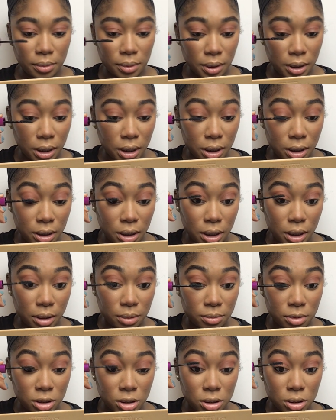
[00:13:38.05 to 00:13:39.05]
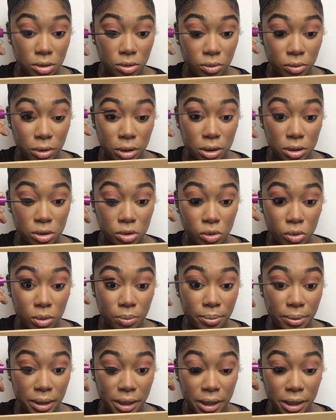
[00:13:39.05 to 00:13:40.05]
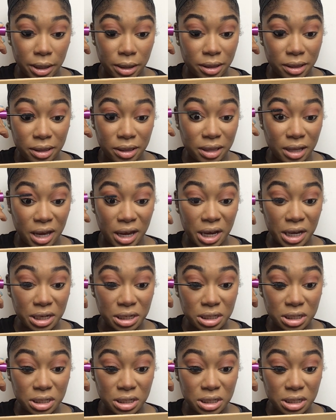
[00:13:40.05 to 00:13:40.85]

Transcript: and I'm just going to apply that.